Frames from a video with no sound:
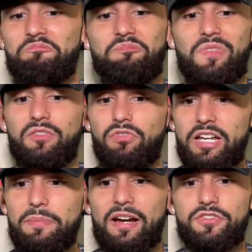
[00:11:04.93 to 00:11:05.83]

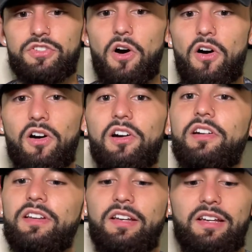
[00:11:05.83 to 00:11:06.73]
rebounds
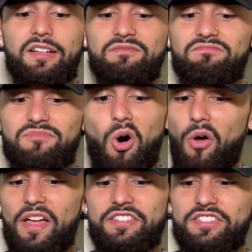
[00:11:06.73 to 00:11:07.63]
hard, all
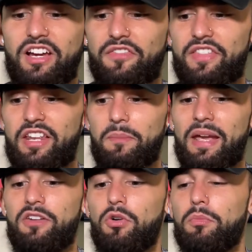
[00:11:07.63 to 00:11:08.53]
that stuff. And then
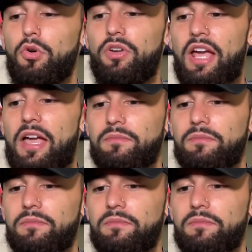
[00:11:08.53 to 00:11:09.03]
Emmanuel Mudiay,